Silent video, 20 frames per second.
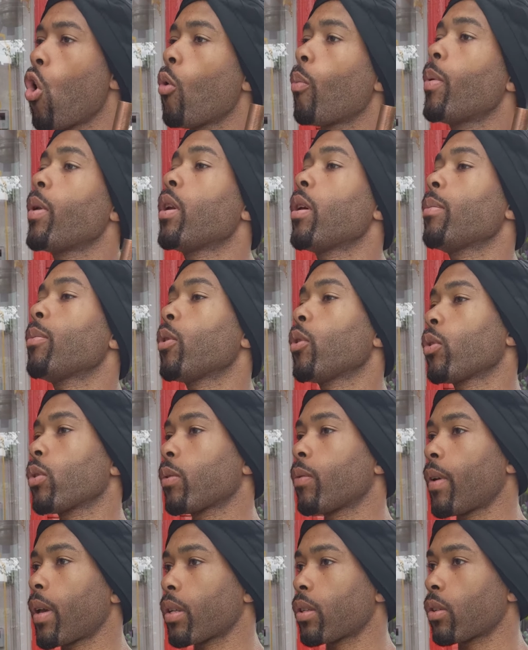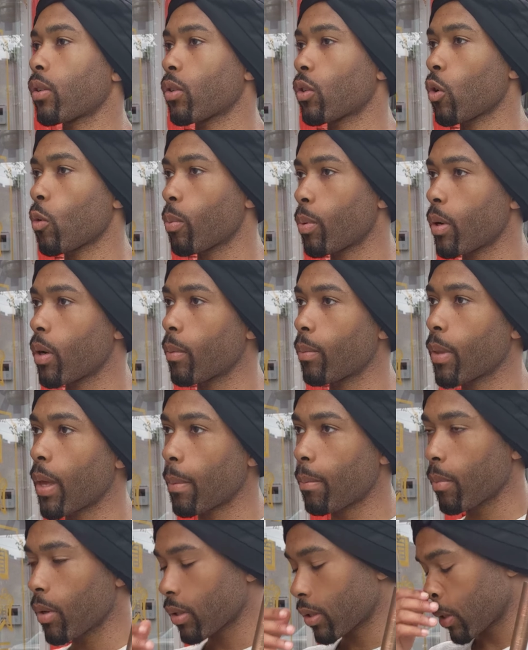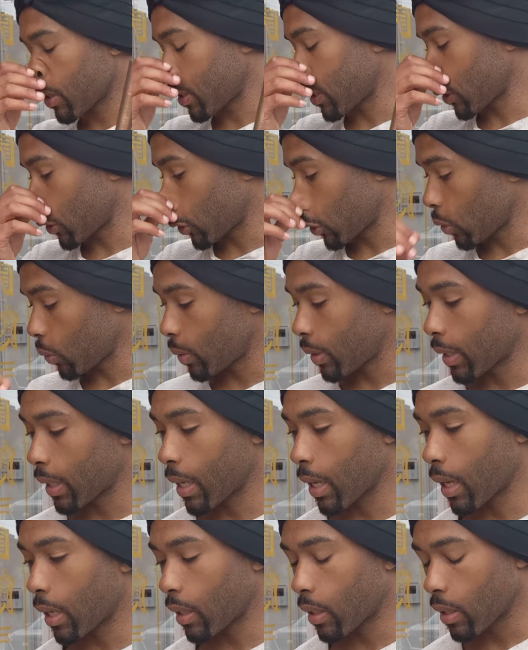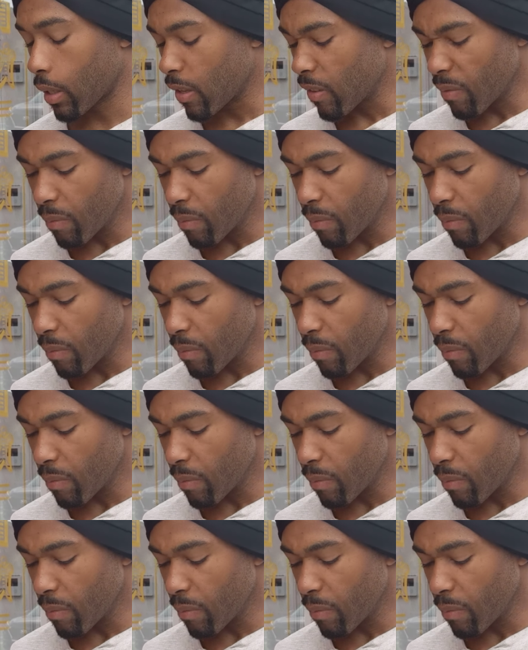open up those vessels, open up that muscle tissue to get